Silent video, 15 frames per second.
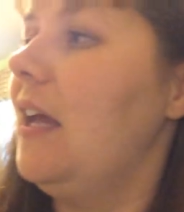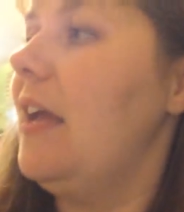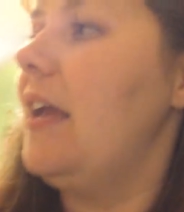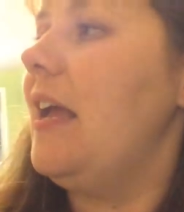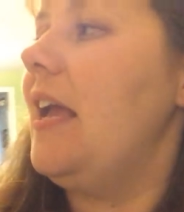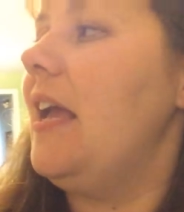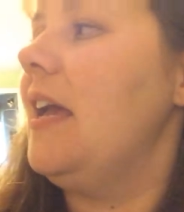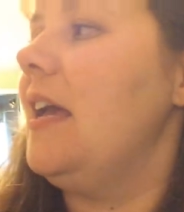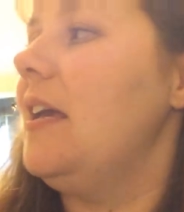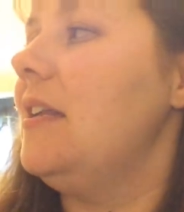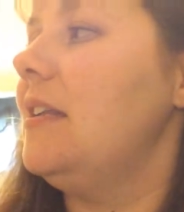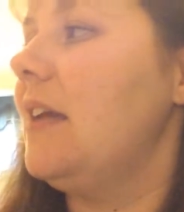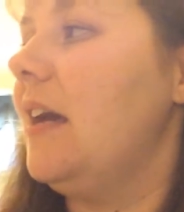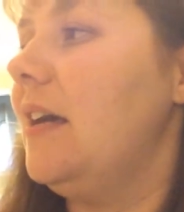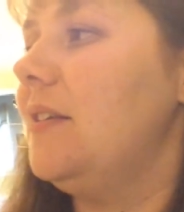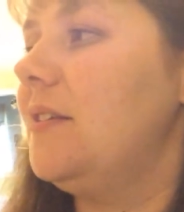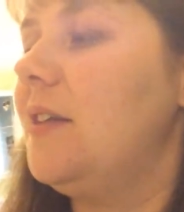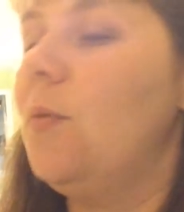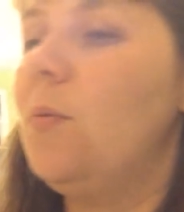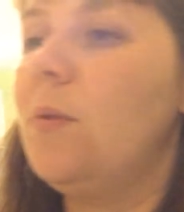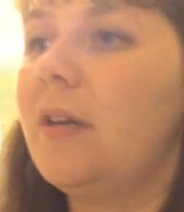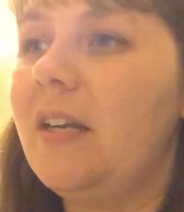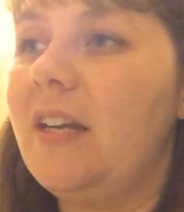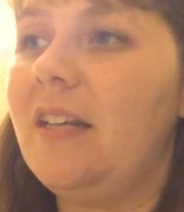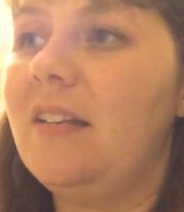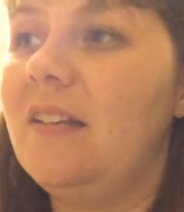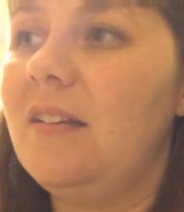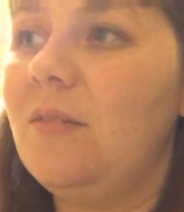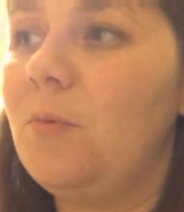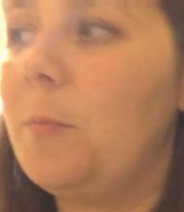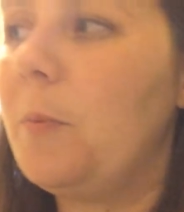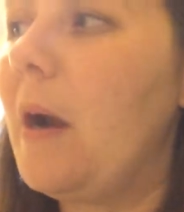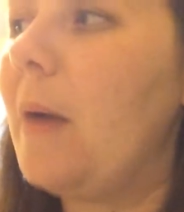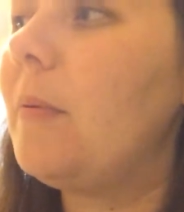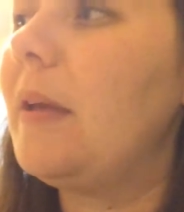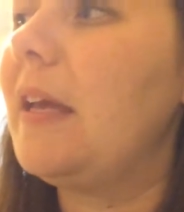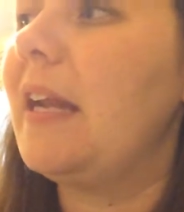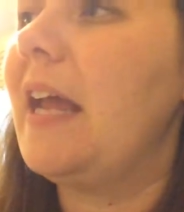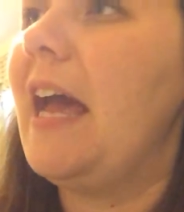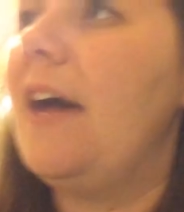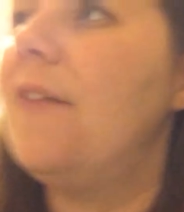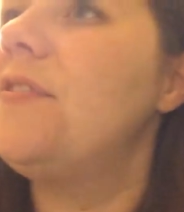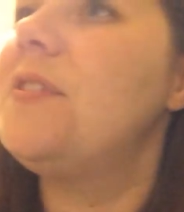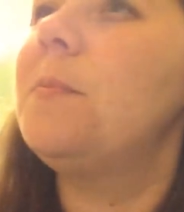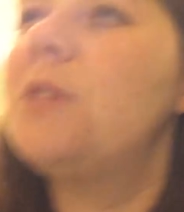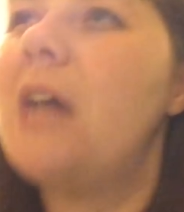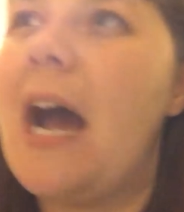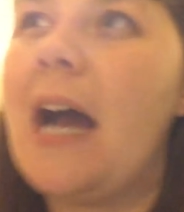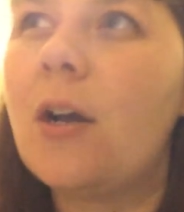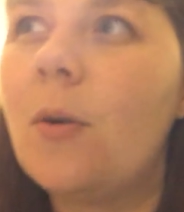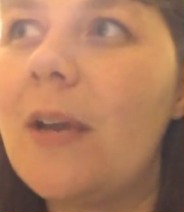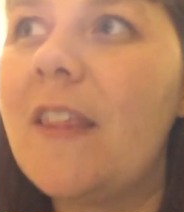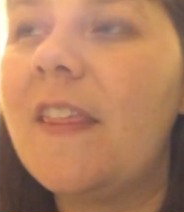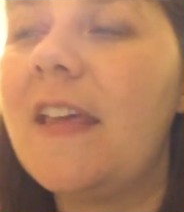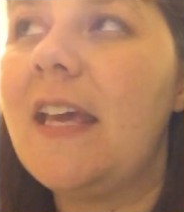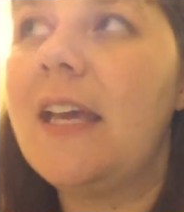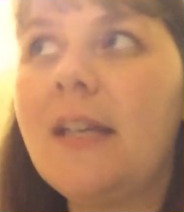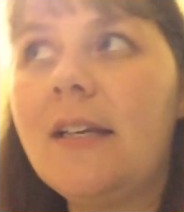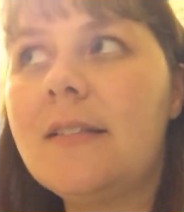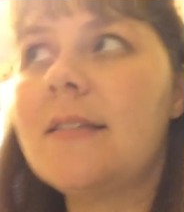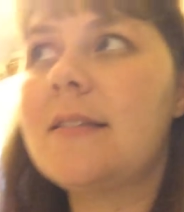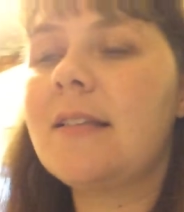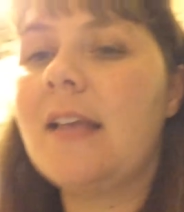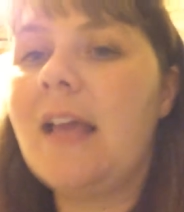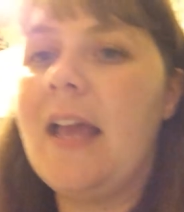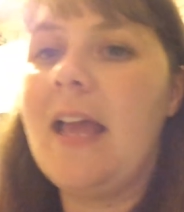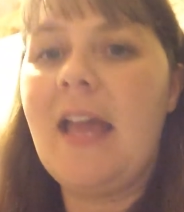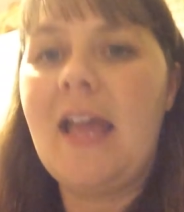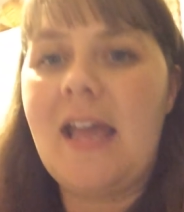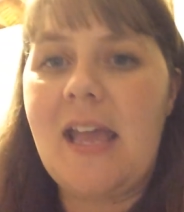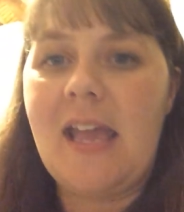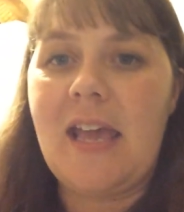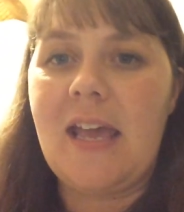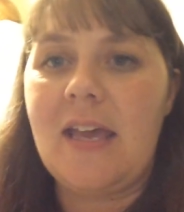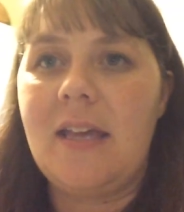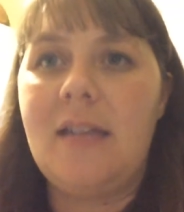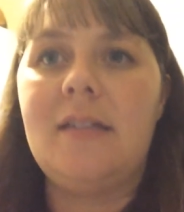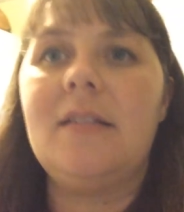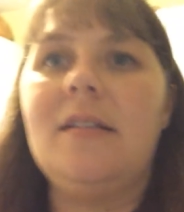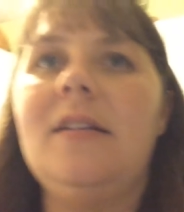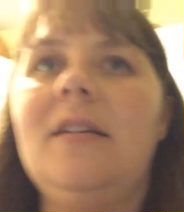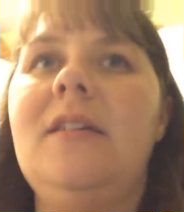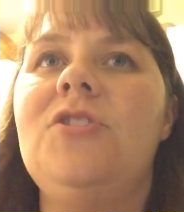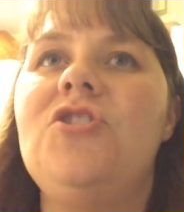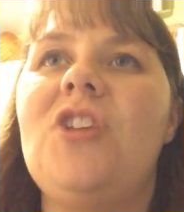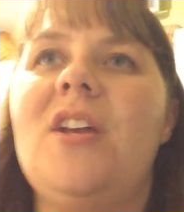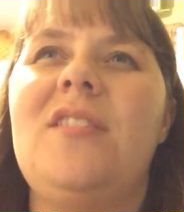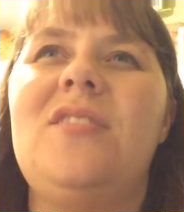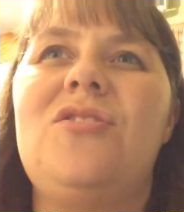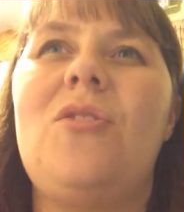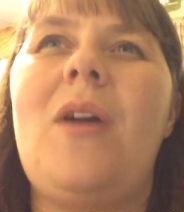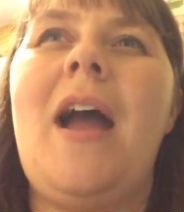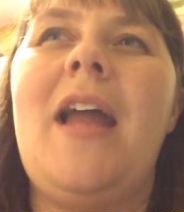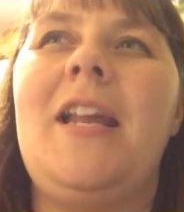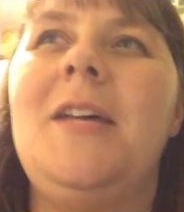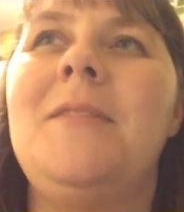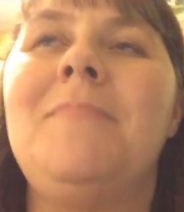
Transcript: And uh, so we're gonna, we're probably gonna have some taco-y things, and just try to,